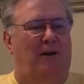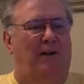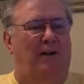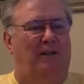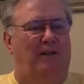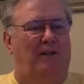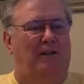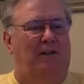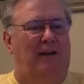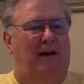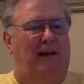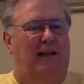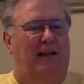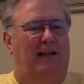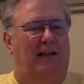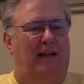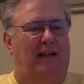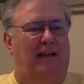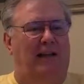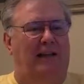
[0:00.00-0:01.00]
So
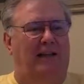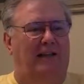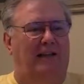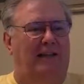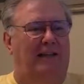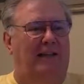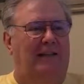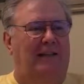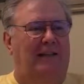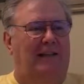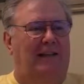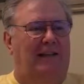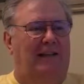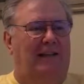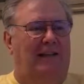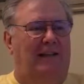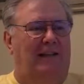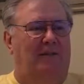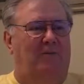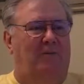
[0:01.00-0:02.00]
I
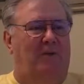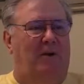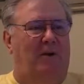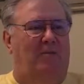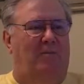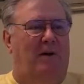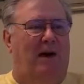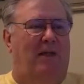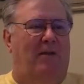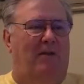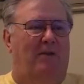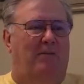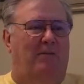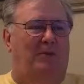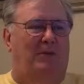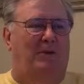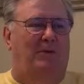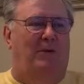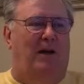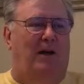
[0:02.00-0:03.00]
didn't want to bother him
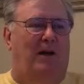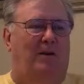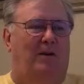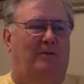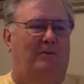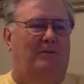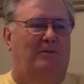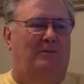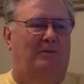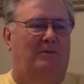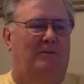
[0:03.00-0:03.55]
too long